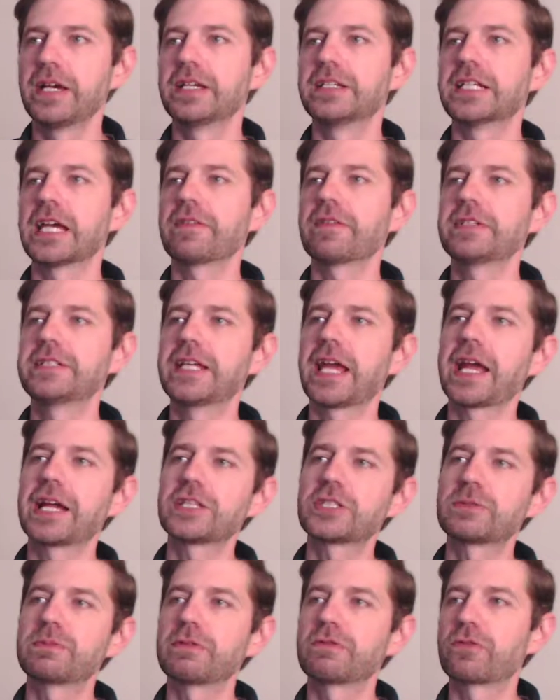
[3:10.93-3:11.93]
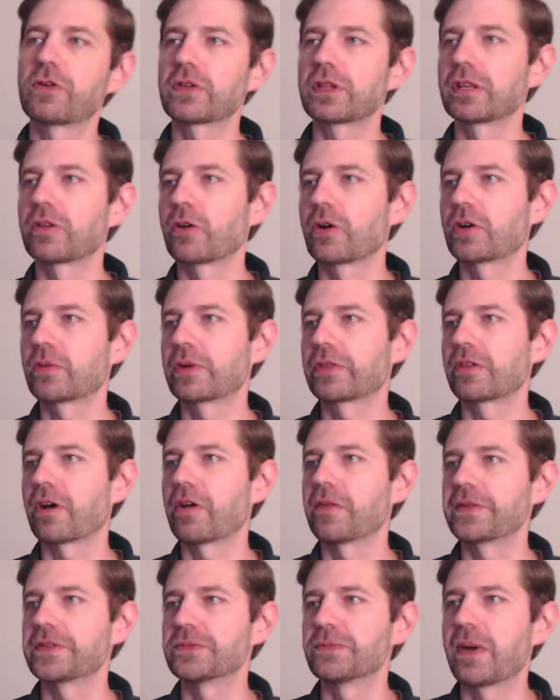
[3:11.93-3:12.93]
David danced before the Lord with
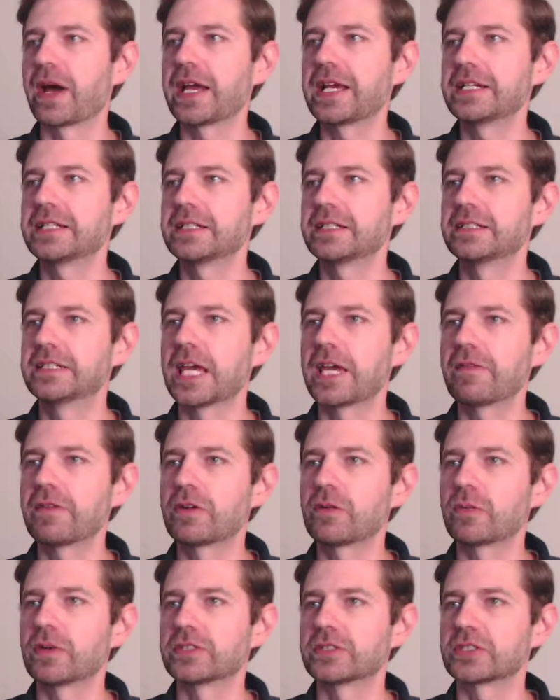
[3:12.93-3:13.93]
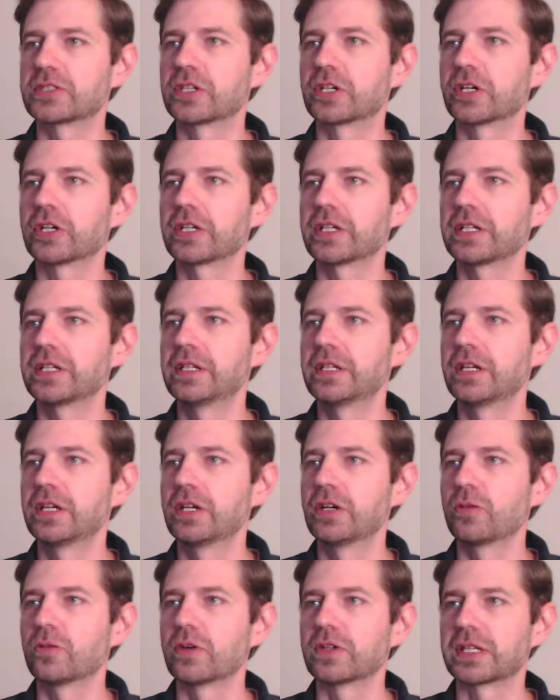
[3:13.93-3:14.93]
all his might. David was girded
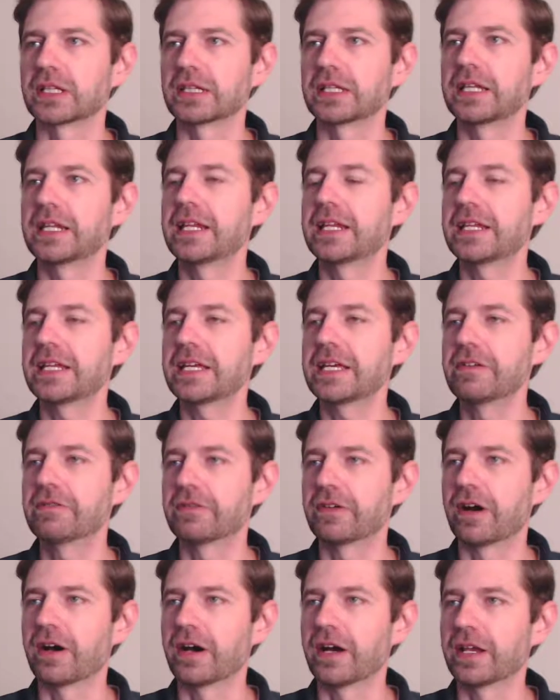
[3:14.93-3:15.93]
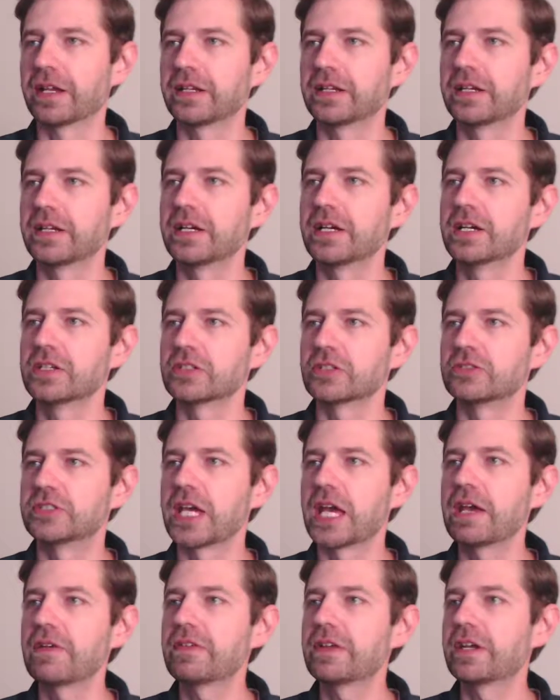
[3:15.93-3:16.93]
with a linen ephod. So
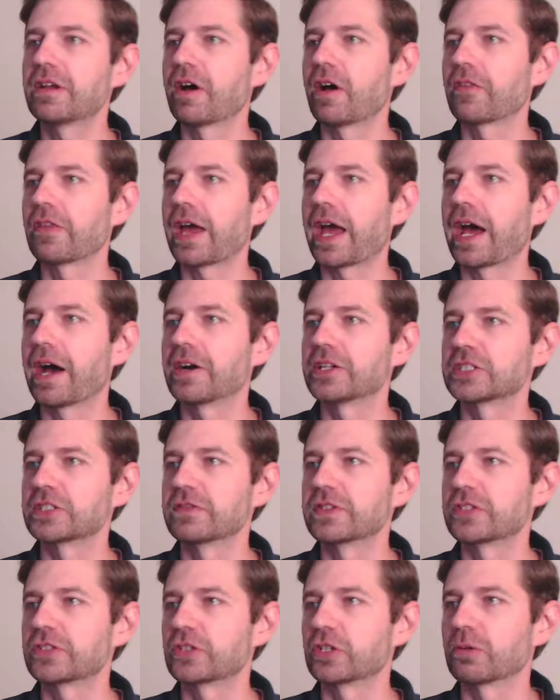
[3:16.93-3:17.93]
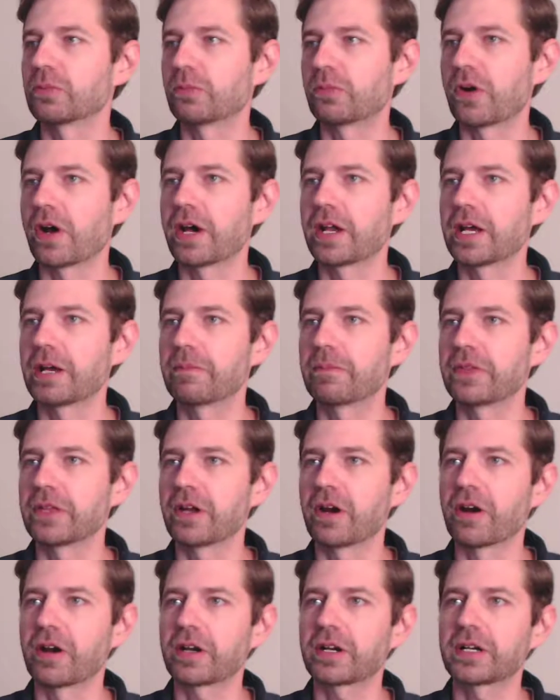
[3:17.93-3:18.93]
David and all the house of Israel brought up
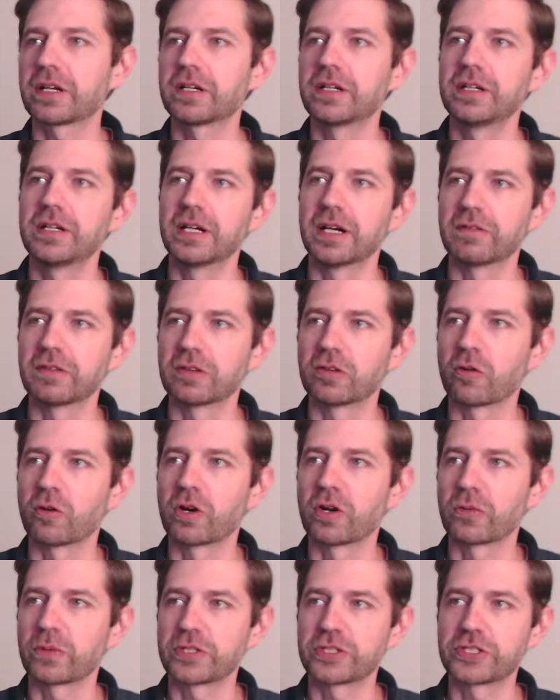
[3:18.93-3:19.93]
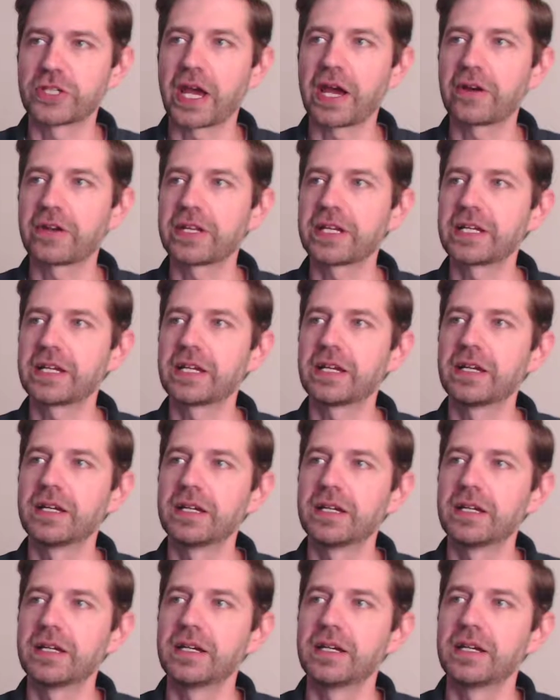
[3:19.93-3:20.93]
the ark of the Lord with shouting
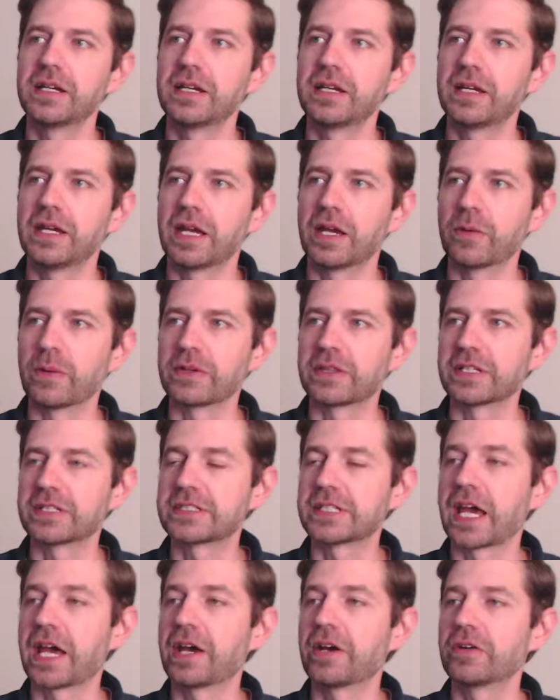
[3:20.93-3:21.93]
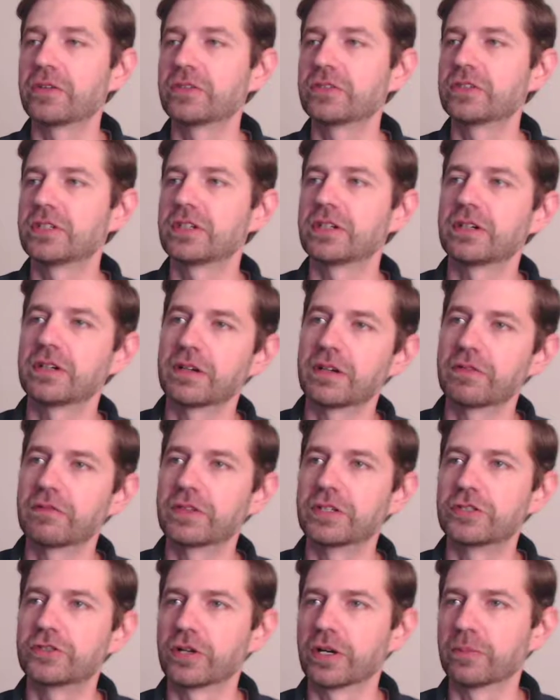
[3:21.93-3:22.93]
and with the sound of
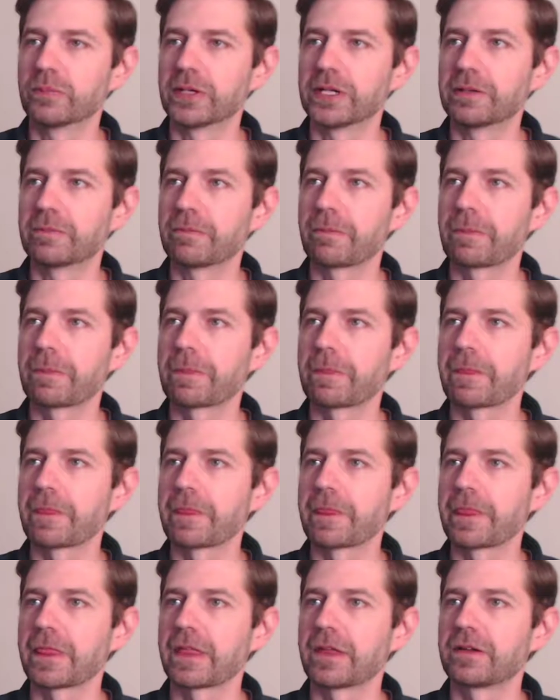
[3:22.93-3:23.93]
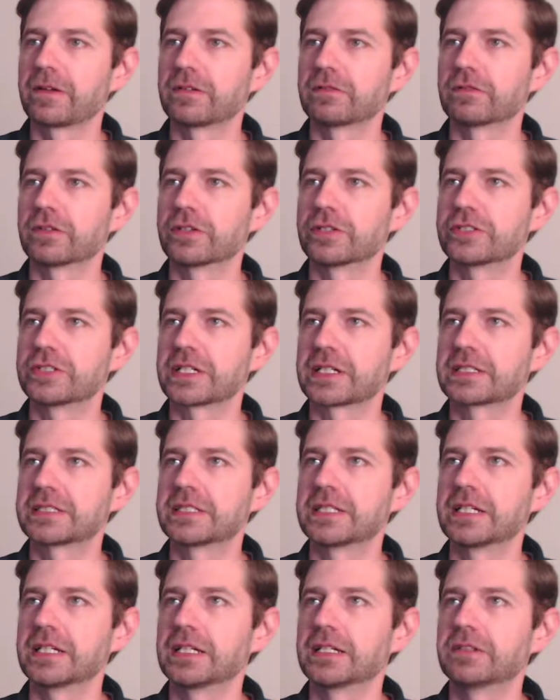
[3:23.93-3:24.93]
the trumpet. Verse
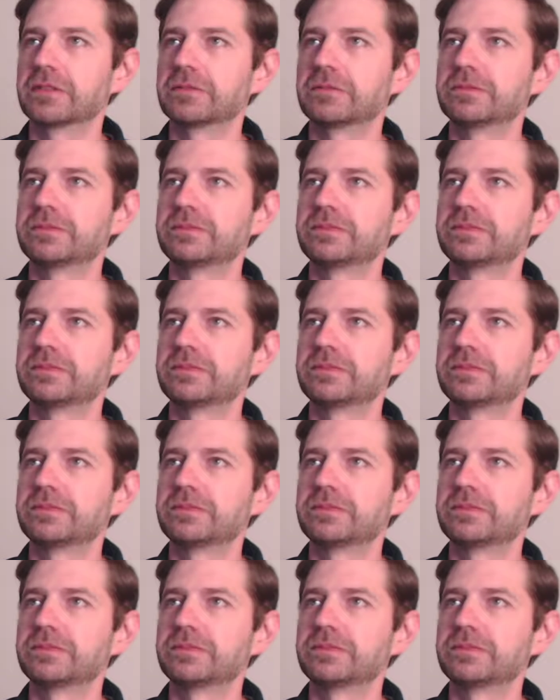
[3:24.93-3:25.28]
16.